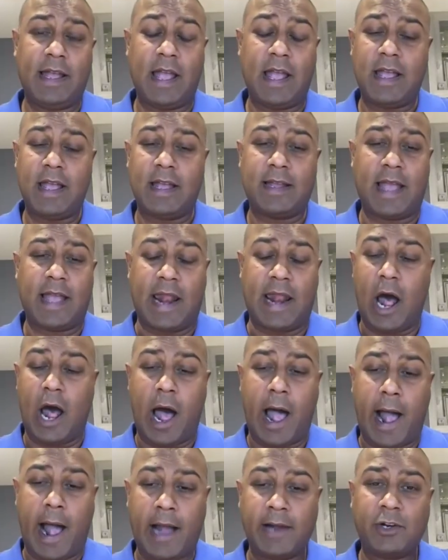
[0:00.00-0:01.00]
again,
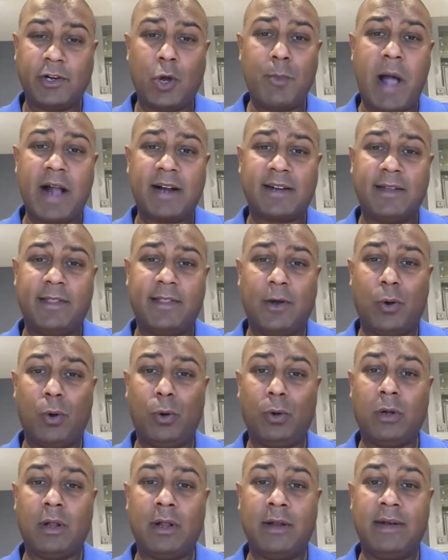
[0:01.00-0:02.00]
I'd go back to the
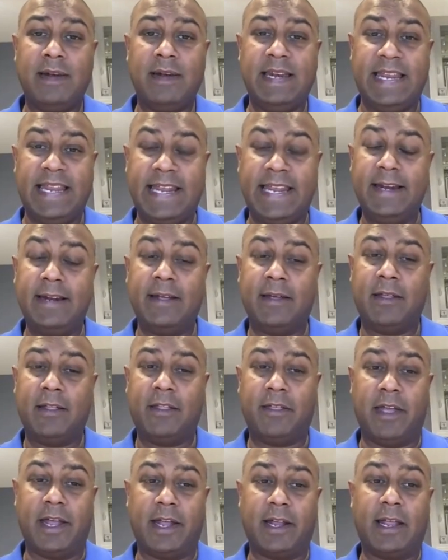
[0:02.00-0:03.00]
whole need
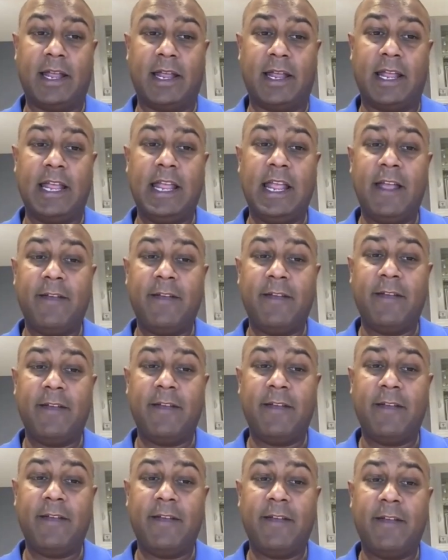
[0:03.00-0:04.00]
thing. If
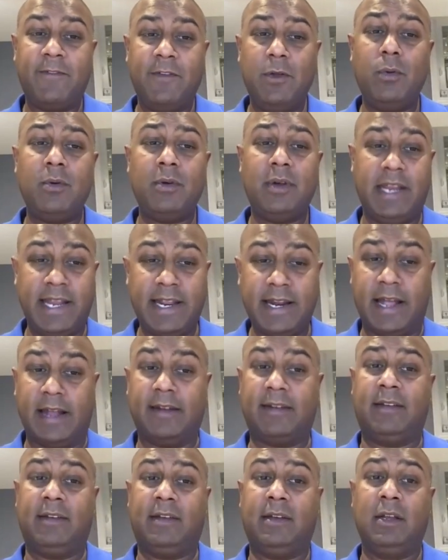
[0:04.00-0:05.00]
you need it,
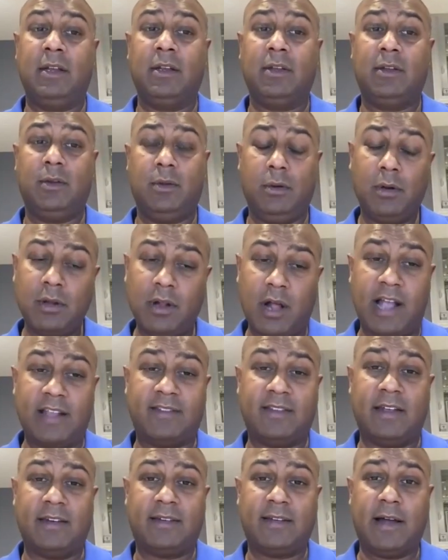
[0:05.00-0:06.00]
utilize
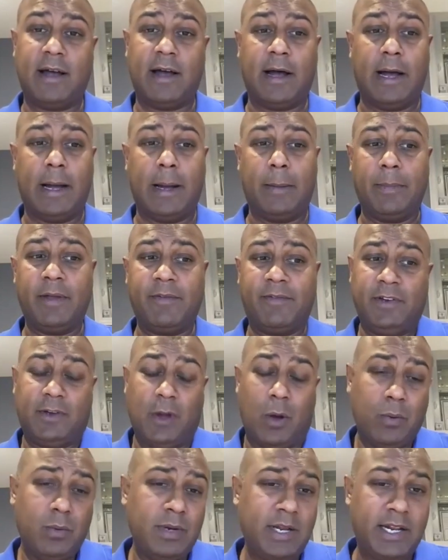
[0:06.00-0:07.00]
it. If you
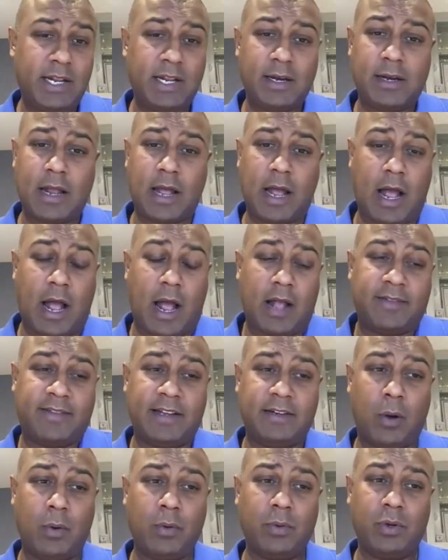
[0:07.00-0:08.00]
don't need it, I'd say
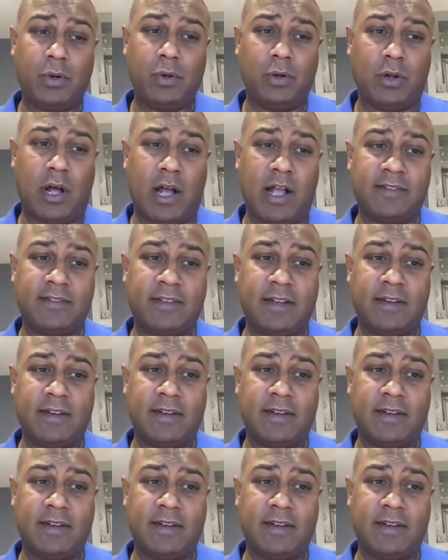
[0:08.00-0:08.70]
don't utilize it